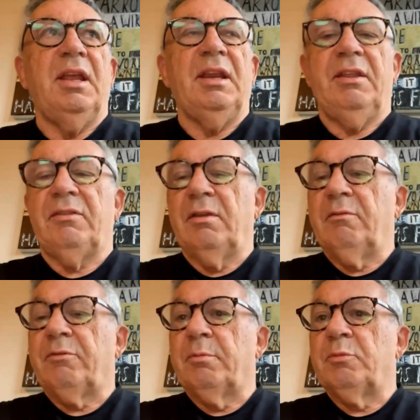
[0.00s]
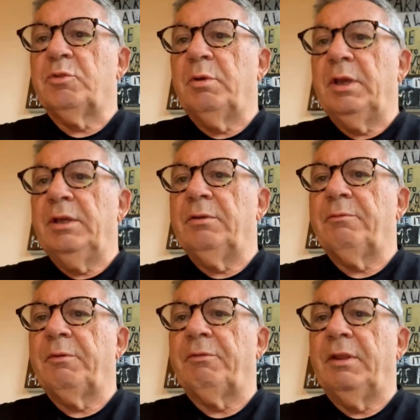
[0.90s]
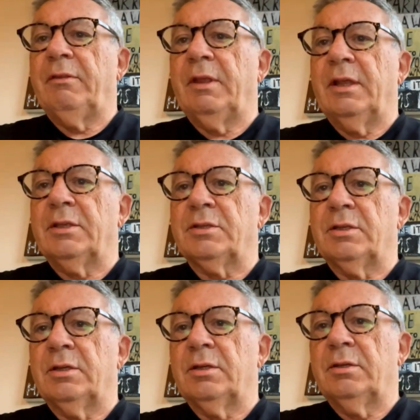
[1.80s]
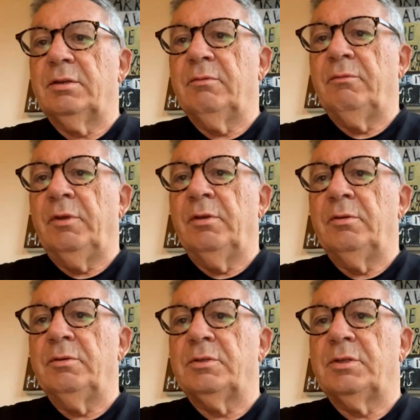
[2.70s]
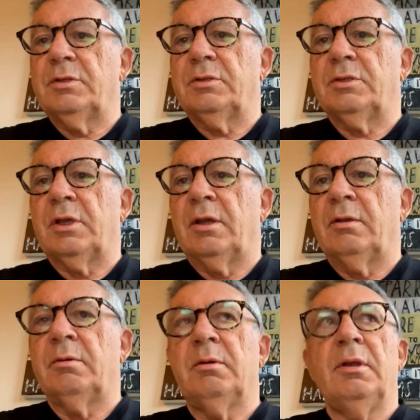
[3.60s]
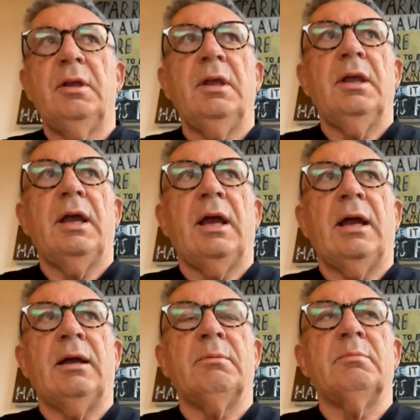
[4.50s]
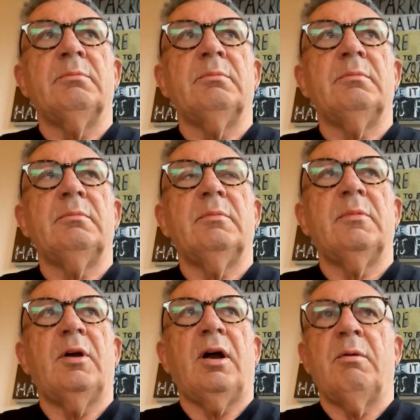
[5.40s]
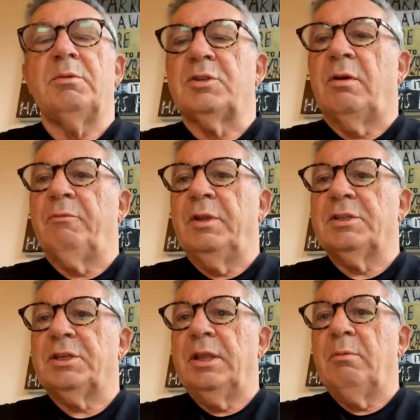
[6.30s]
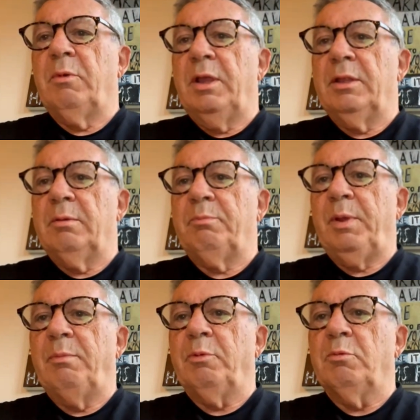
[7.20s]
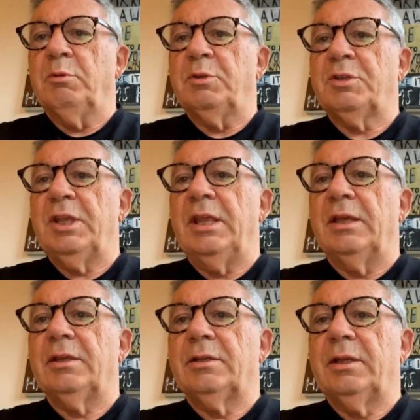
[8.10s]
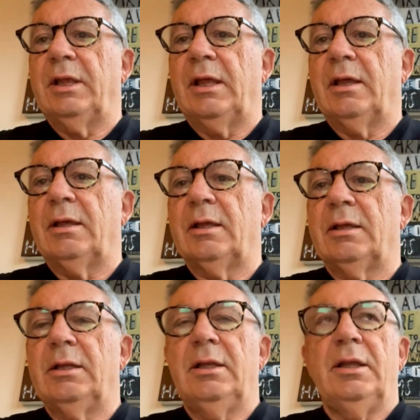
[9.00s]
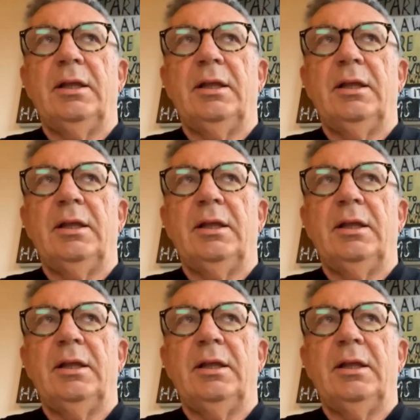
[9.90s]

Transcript: anything from twenty to fifty thousand views, so Um, I was obviously aware that people would see it. Uh,